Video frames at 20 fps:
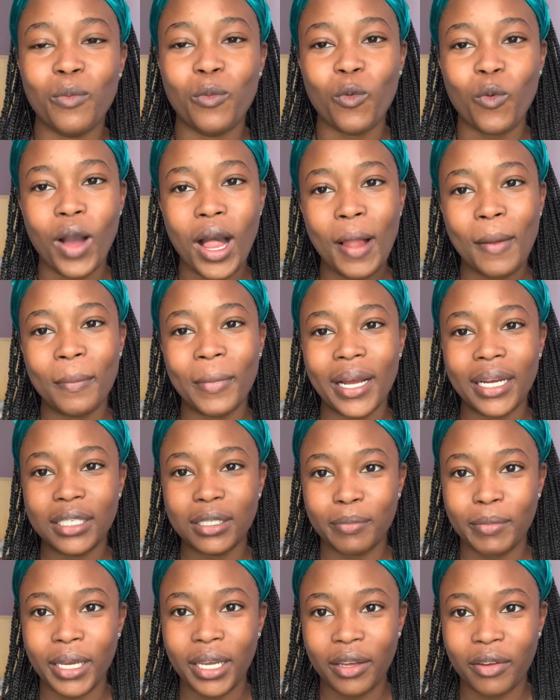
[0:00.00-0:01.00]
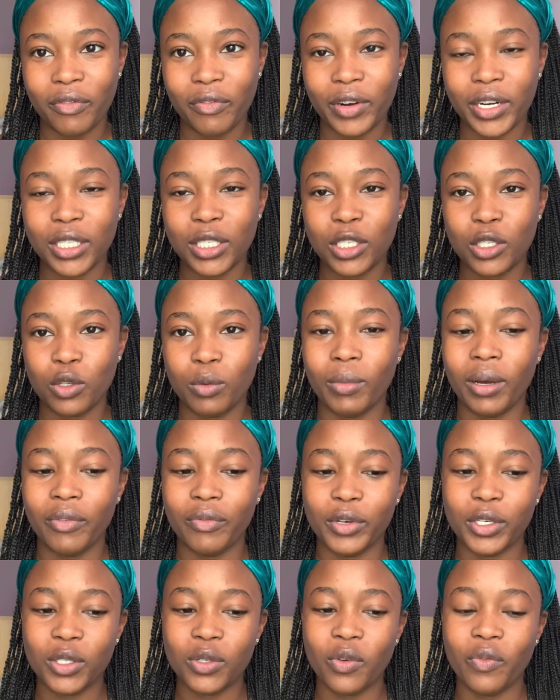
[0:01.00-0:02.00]
you know the thing today we're gonna do a
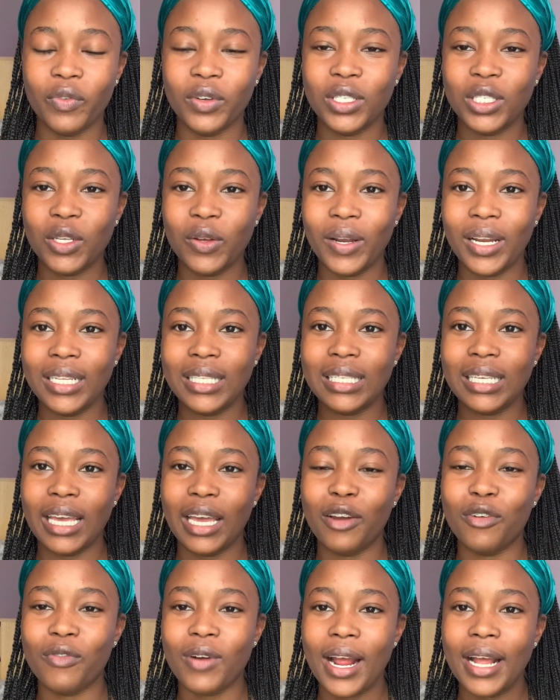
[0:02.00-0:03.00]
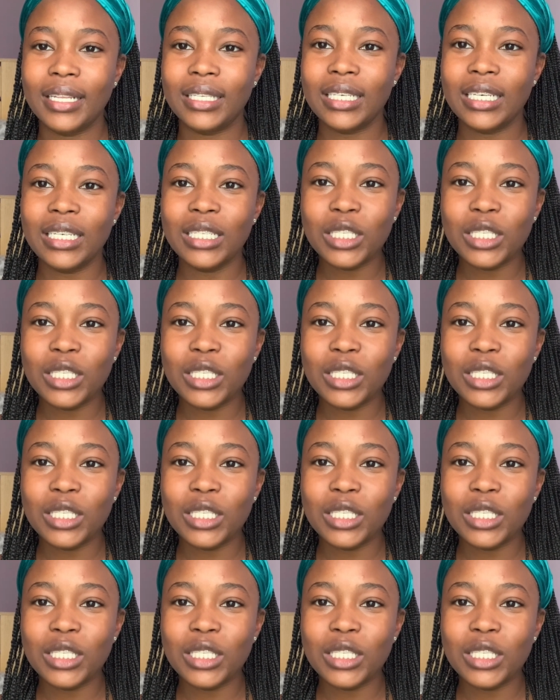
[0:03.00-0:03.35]
little makeup thing, you see it?